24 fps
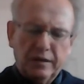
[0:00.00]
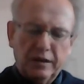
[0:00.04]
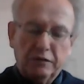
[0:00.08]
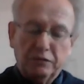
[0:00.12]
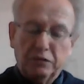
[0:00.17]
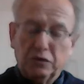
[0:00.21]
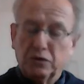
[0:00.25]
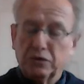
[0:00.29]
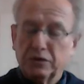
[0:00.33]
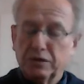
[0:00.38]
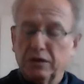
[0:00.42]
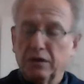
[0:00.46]
Of
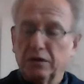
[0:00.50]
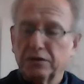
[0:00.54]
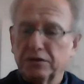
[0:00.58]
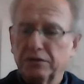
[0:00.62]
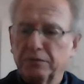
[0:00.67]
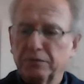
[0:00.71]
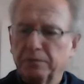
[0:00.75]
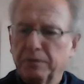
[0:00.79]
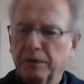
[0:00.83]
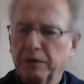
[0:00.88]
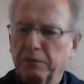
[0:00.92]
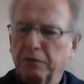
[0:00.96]
course,
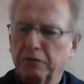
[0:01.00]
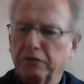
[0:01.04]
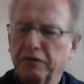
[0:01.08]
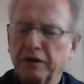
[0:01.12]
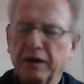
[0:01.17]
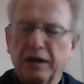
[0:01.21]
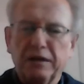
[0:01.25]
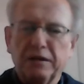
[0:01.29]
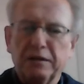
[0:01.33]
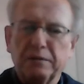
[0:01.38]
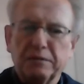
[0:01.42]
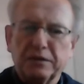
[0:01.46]
lots of people
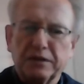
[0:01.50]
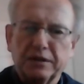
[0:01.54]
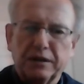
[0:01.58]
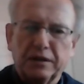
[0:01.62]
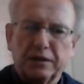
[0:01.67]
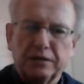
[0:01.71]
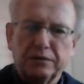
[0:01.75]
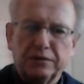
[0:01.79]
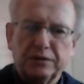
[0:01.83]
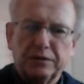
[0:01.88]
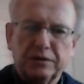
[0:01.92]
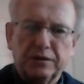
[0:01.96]
find
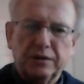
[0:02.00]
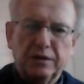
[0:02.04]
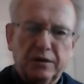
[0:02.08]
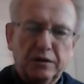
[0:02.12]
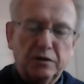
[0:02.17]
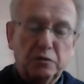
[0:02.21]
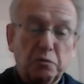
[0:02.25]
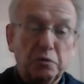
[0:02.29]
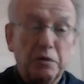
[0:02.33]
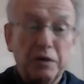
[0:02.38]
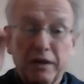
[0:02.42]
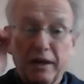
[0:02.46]
themselves
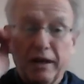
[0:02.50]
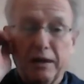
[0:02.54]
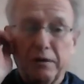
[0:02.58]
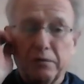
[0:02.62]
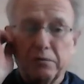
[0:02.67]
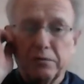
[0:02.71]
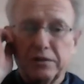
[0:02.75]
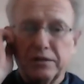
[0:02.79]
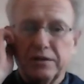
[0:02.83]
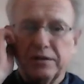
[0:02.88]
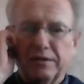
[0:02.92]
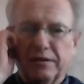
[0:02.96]

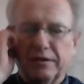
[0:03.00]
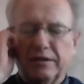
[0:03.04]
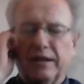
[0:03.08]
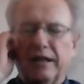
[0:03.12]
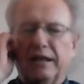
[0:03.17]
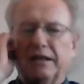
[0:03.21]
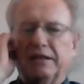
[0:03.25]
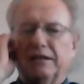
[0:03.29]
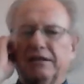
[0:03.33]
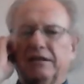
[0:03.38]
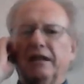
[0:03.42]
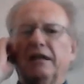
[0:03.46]
without
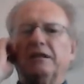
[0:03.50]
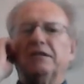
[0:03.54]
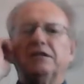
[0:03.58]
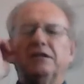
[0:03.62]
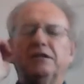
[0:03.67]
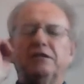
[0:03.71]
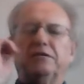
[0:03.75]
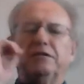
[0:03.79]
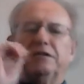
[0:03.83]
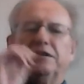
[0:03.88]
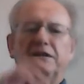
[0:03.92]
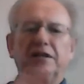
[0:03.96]
that
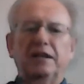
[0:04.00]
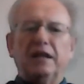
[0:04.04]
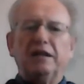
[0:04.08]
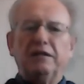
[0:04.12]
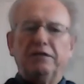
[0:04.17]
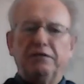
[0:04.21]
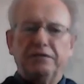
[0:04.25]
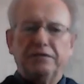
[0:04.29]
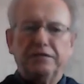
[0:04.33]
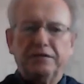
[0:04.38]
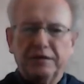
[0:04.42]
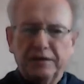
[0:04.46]
sense of a
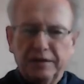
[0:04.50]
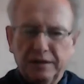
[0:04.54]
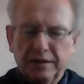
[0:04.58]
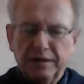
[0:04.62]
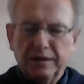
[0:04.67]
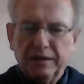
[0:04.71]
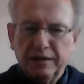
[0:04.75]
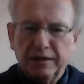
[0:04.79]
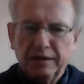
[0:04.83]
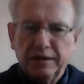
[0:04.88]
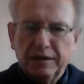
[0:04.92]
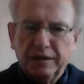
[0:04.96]
safe
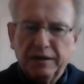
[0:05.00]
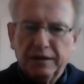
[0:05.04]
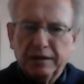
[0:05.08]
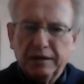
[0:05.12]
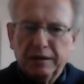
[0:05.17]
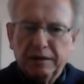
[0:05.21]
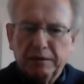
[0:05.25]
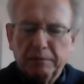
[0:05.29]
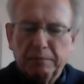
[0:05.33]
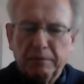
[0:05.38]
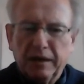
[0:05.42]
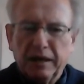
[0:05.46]

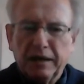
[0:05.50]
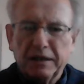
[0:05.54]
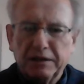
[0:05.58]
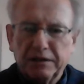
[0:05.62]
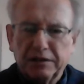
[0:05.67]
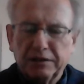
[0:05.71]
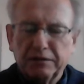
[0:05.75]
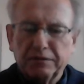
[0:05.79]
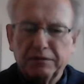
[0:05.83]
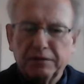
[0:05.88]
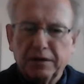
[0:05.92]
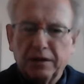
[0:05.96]

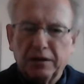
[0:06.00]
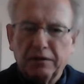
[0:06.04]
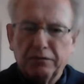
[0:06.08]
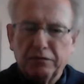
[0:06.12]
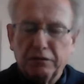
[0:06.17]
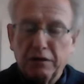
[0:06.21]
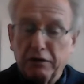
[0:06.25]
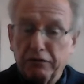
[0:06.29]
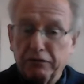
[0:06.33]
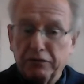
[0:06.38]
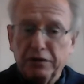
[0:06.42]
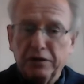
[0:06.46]
place of, of
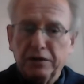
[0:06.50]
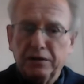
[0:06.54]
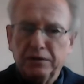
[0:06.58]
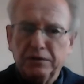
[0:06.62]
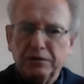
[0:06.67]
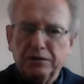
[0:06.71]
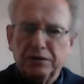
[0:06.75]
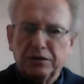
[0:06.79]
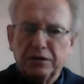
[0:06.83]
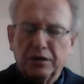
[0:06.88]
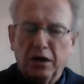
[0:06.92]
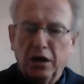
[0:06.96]

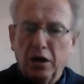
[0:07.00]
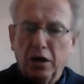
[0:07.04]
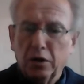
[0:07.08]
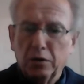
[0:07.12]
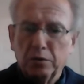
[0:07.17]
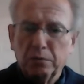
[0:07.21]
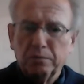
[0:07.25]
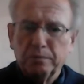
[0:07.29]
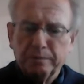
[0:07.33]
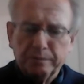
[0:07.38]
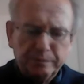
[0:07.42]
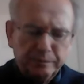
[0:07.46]
refuge, a
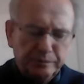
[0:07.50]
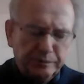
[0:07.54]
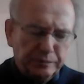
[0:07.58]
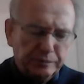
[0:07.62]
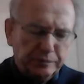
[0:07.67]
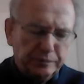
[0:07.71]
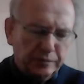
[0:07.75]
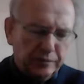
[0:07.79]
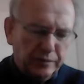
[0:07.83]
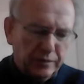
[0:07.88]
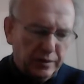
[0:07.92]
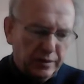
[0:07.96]
home.
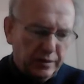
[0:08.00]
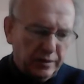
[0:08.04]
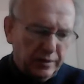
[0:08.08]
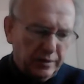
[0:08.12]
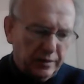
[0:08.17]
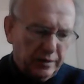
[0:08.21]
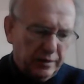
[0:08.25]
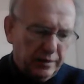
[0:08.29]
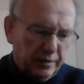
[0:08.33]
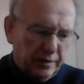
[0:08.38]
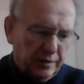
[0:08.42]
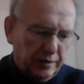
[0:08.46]

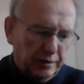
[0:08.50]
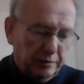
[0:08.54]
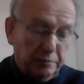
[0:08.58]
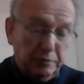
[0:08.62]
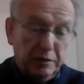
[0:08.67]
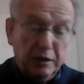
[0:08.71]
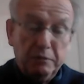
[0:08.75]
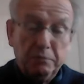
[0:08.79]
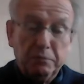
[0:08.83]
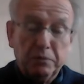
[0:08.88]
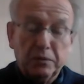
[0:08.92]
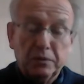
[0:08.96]

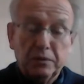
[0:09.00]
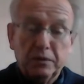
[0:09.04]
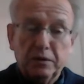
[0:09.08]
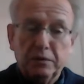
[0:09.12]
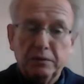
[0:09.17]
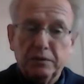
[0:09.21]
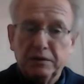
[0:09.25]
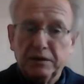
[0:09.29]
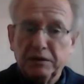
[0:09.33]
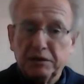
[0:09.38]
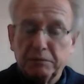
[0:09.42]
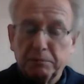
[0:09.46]
People
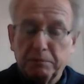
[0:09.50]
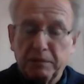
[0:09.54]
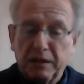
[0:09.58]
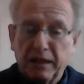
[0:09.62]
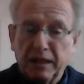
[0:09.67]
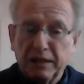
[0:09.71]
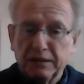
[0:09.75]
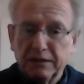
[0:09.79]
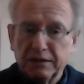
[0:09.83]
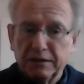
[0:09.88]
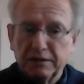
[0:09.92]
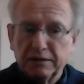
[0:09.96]
who are
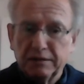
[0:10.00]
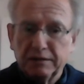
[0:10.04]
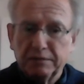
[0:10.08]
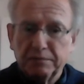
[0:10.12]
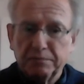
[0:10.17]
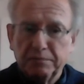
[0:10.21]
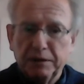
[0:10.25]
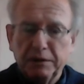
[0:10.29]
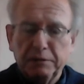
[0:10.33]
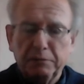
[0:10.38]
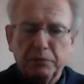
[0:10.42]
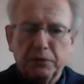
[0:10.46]

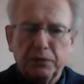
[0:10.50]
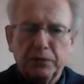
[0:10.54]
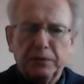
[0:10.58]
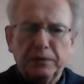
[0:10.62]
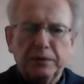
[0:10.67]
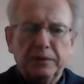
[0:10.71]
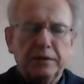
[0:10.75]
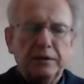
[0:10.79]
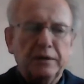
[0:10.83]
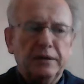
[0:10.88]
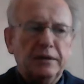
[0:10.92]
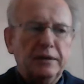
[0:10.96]
displaced,
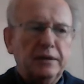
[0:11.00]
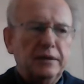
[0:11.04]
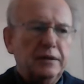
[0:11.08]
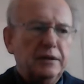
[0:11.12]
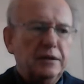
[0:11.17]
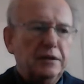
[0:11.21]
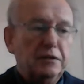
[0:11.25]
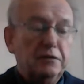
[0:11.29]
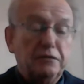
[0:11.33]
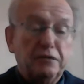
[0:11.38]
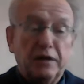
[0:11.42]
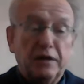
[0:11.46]
people
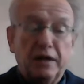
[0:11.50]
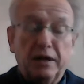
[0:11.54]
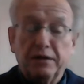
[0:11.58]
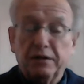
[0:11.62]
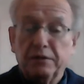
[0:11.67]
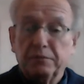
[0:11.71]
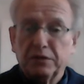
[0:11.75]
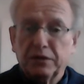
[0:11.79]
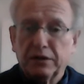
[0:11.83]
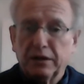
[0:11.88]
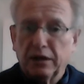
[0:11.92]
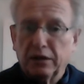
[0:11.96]
who find
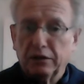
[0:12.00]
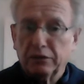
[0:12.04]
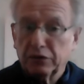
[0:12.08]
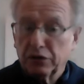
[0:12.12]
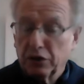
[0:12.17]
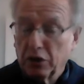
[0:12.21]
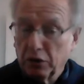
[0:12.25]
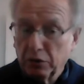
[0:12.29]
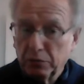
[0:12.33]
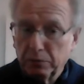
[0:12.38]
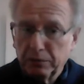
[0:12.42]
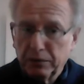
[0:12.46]
themselves
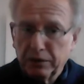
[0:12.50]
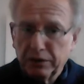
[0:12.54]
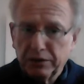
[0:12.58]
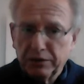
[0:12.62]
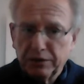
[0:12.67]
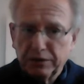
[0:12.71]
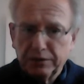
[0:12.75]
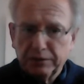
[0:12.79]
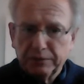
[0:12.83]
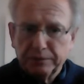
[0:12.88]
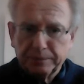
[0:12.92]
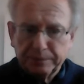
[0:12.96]

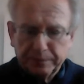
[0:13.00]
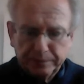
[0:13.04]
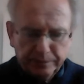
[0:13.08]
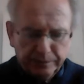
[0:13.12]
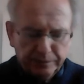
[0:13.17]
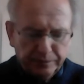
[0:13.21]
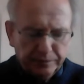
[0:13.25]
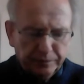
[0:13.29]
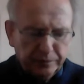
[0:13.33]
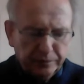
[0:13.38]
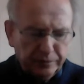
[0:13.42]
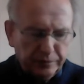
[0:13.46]
homeless,
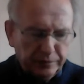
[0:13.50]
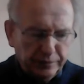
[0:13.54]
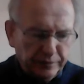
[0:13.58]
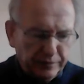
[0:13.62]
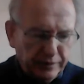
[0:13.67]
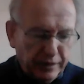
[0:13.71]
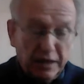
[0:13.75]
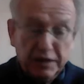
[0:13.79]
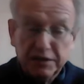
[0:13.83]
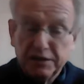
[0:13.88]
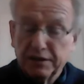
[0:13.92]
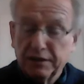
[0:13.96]

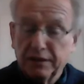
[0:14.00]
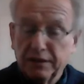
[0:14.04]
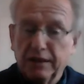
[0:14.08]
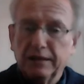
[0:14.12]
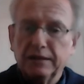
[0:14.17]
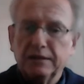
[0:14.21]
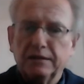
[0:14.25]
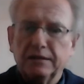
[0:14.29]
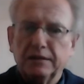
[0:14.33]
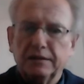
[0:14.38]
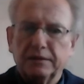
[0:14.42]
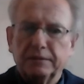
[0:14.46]

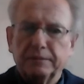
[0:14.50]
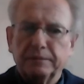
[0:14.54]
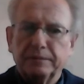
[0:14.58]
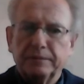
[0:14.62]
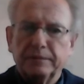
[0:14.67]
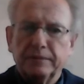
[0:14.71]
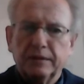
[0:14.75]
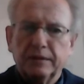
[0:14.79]
isolated.